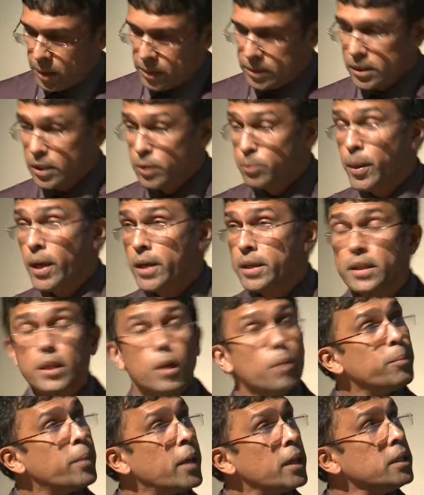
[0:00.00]
third-party
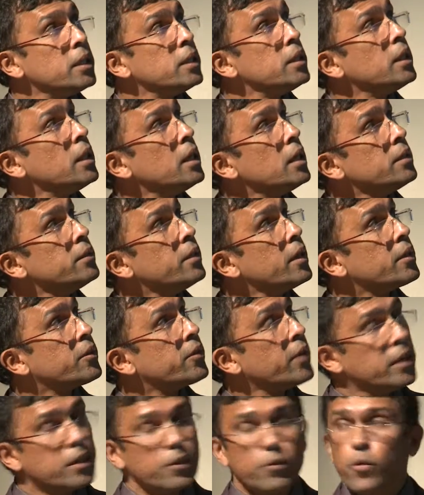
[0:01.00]
company, they
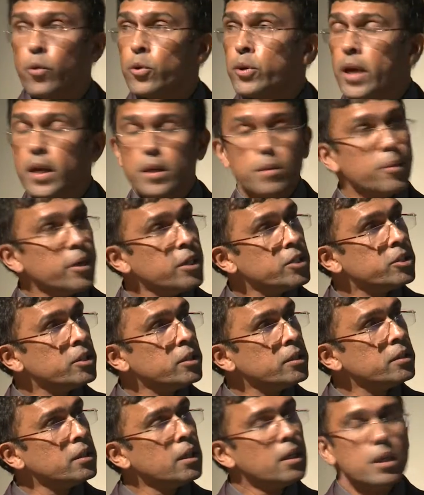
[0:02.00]
create a 4D
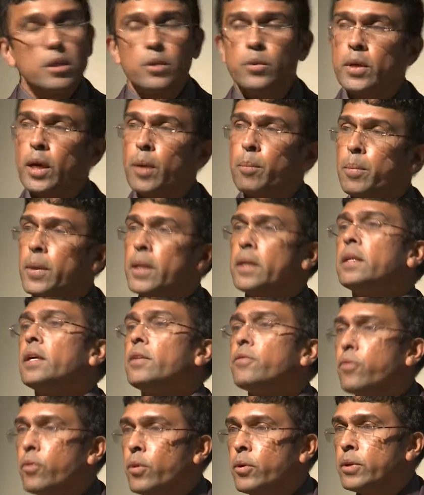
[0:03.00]
animation. You can play
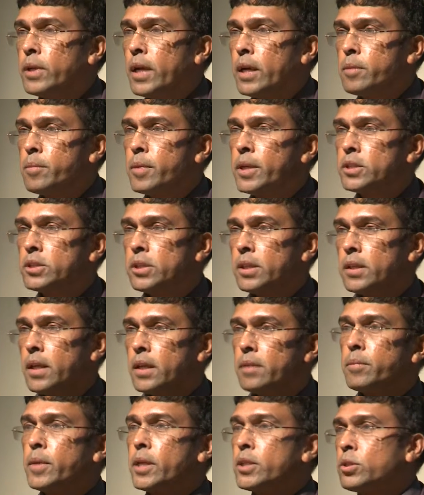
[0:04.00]
that 4D animation
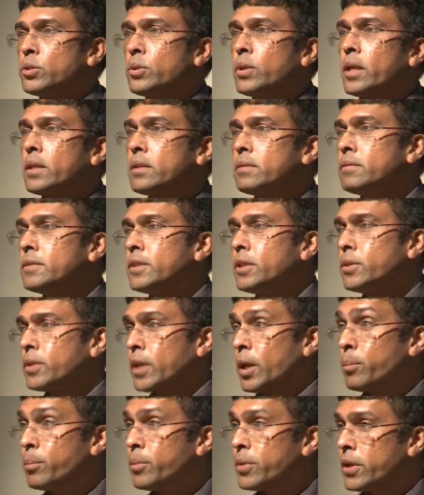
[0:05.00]
and make sure that you
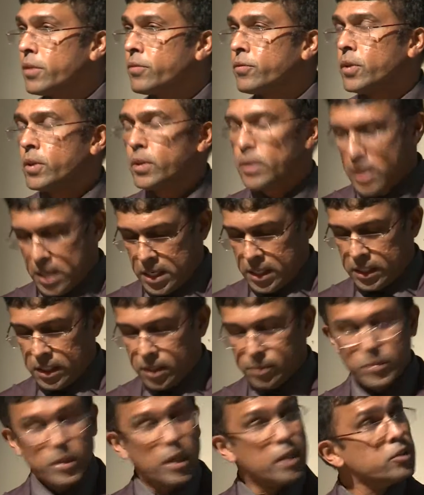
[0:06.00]
can brief your
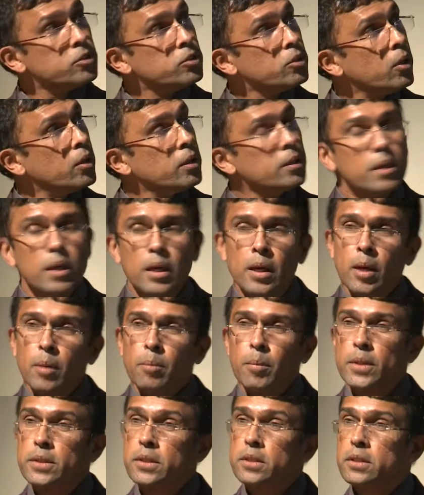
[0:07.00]
teams and so on.
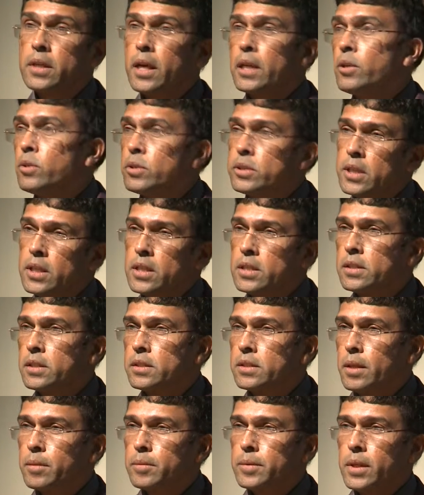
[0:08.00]
But the schedule changes
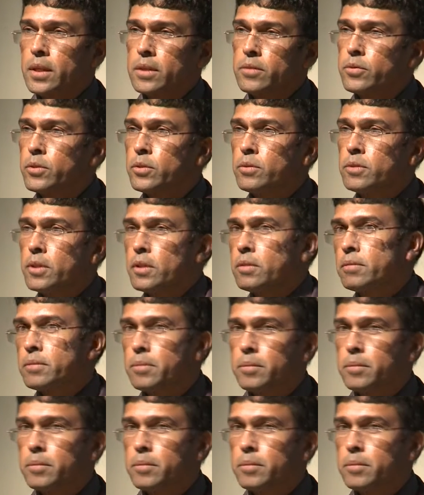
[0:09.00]
sometimes. It